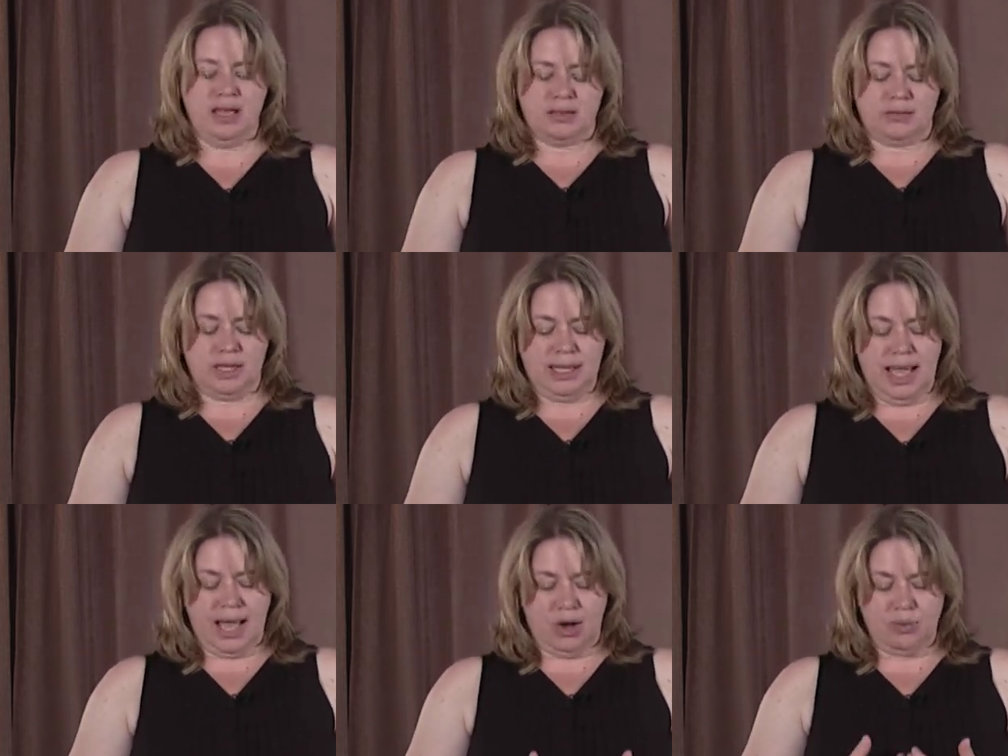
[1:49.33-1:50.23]
The
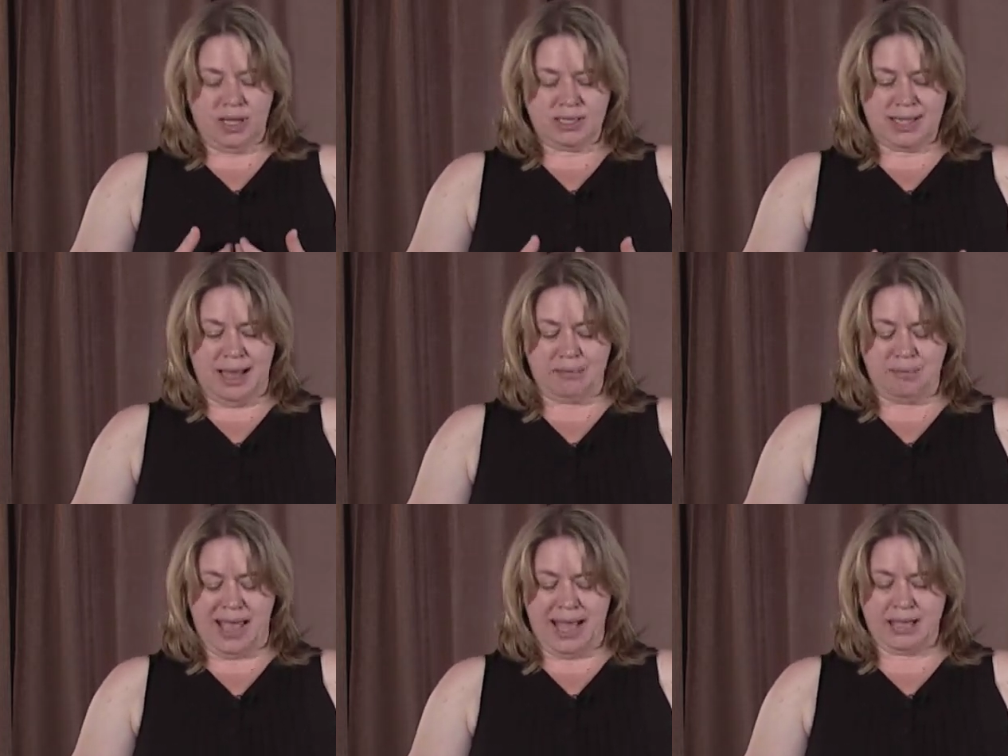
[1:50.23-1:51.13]
linea alba is that
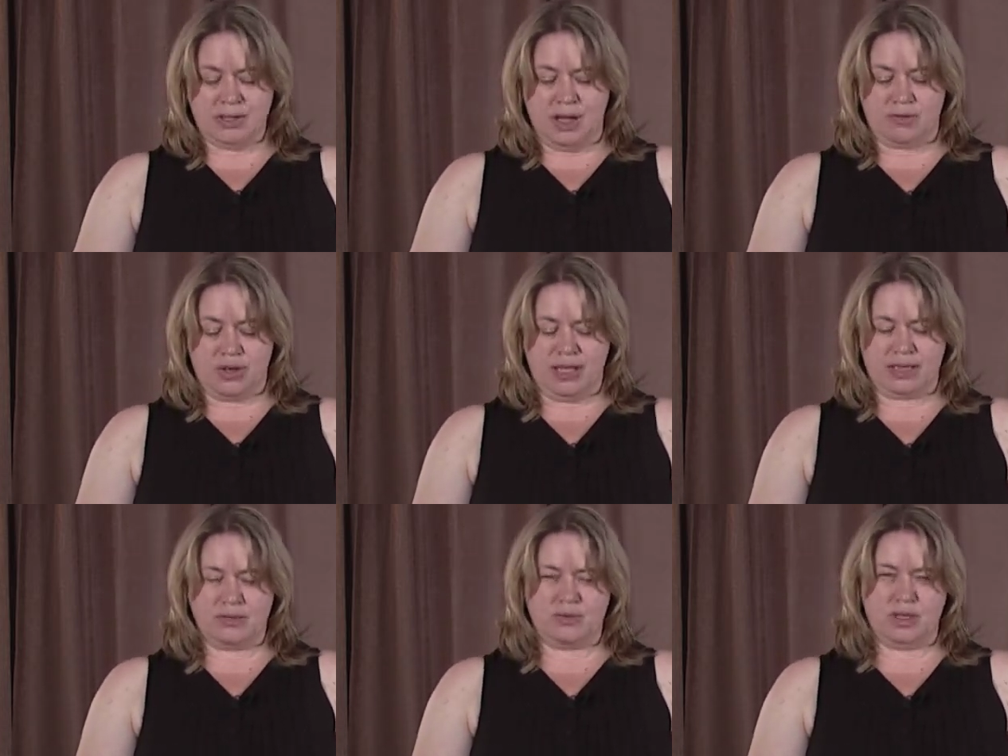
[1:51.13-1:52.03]
band of
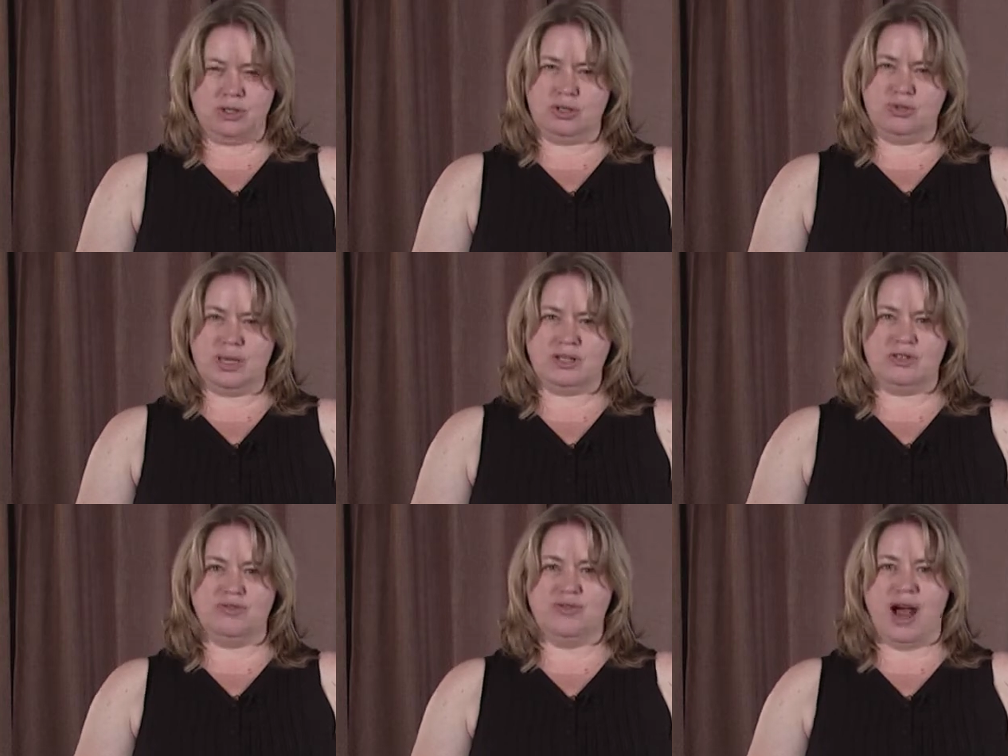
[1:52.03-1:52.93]
connective tissue that
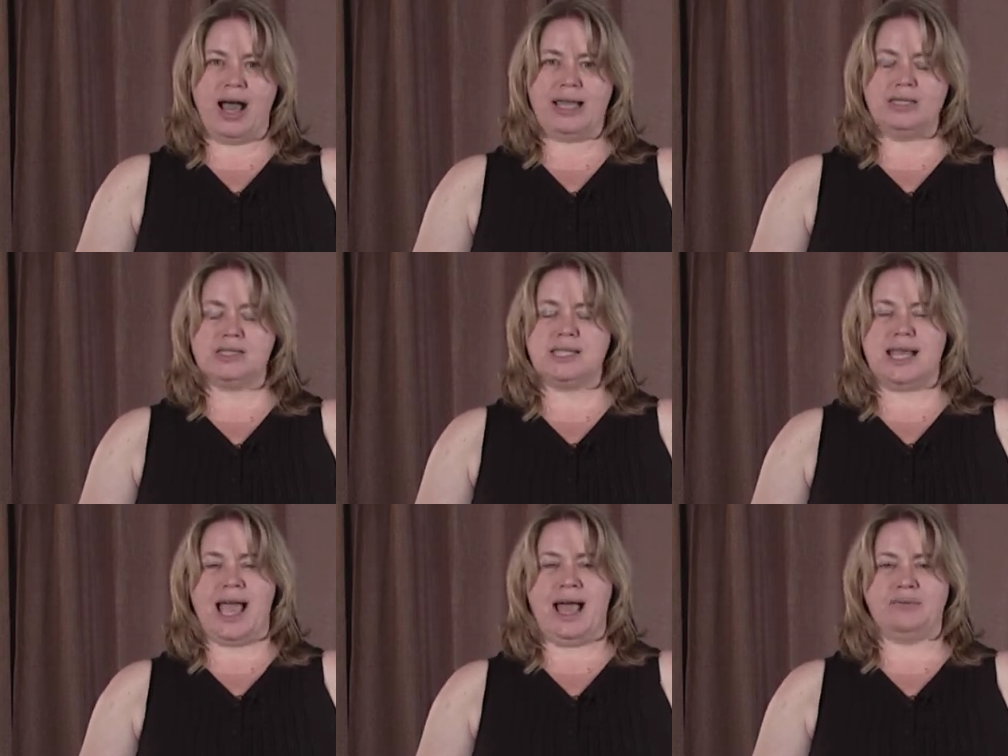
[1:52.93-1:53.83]
divides
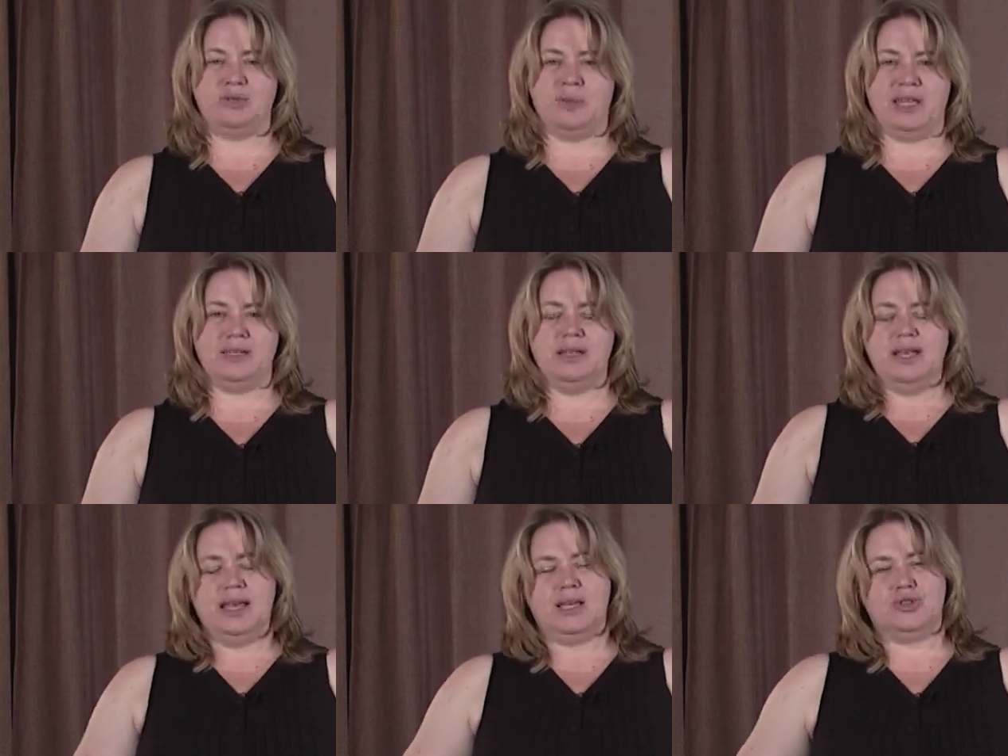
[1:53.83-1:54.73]
the abdomen
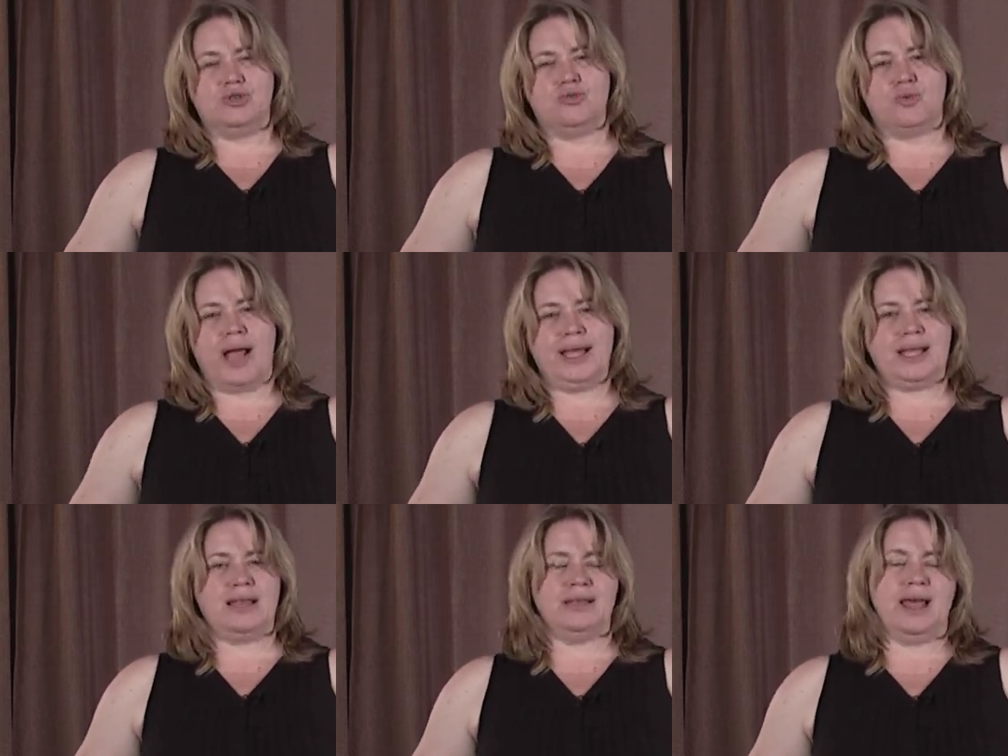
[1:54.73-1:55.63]
into right
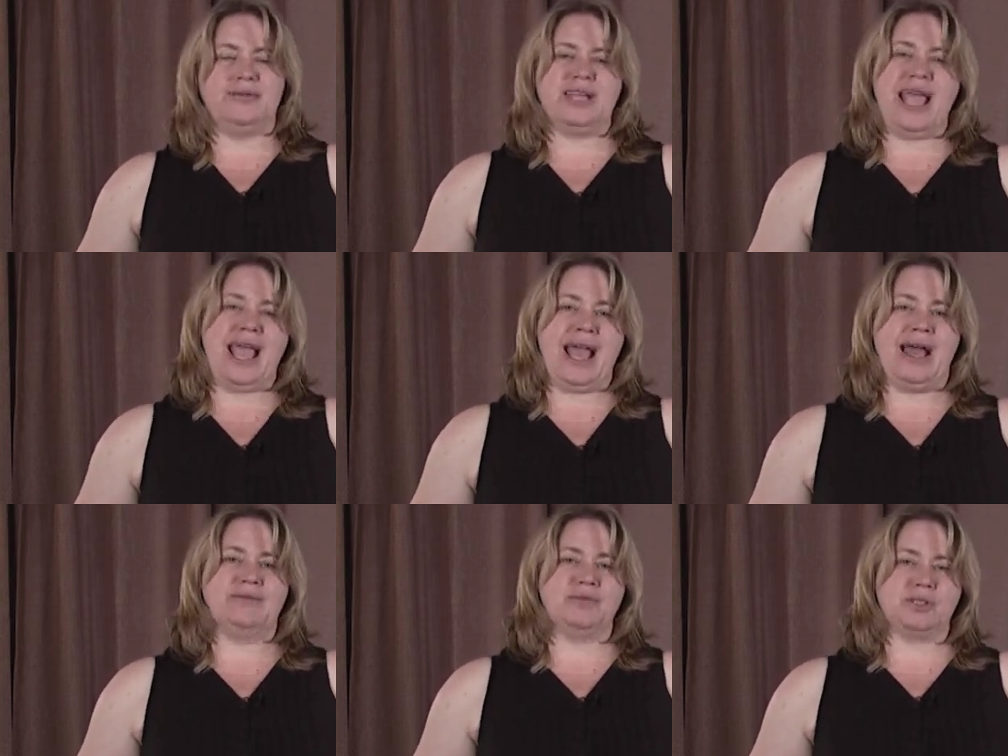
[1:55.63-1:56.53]
and left
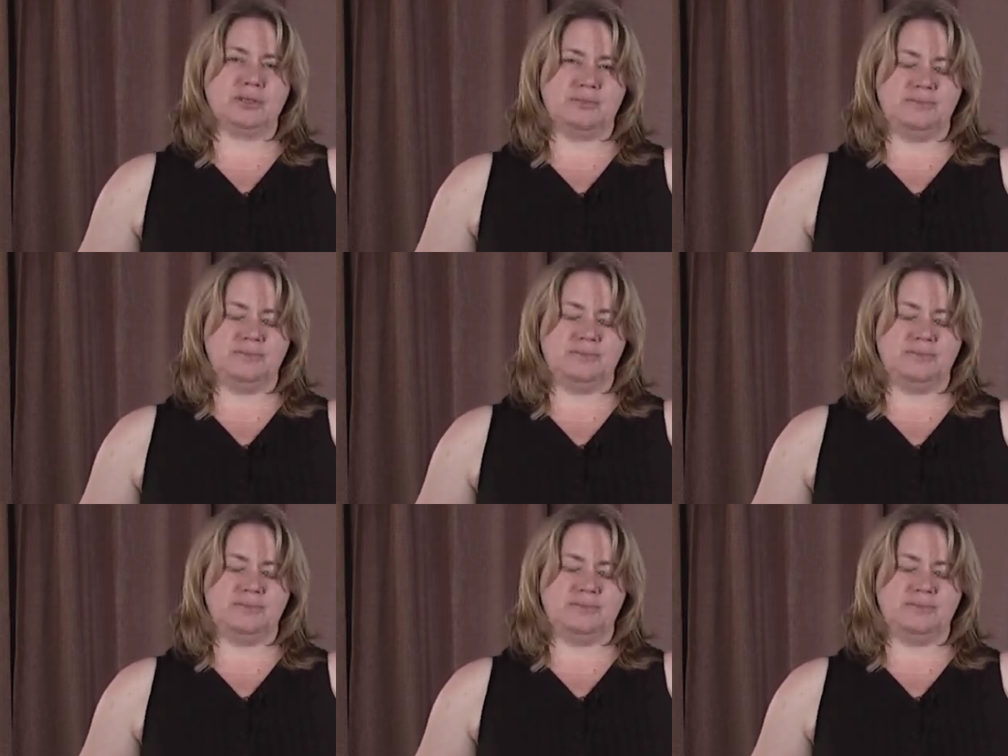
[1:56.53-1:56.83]
halves.